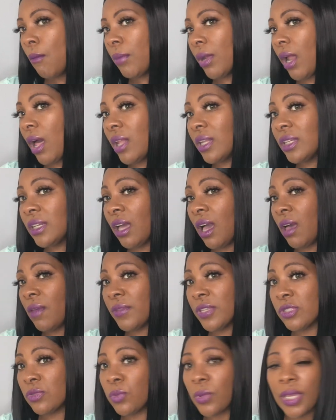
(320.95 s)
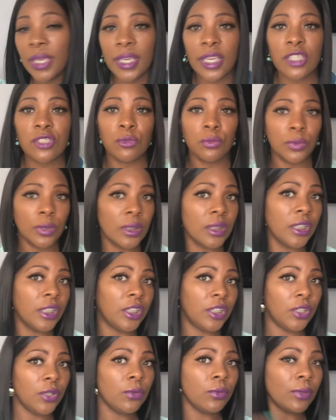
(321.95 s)
But all in all, this wig is really
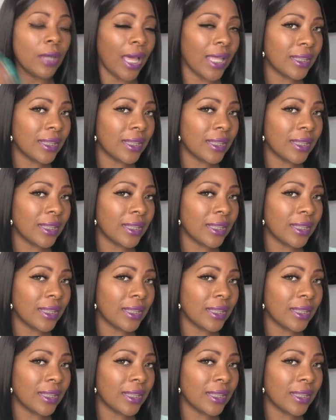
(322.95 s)
cute.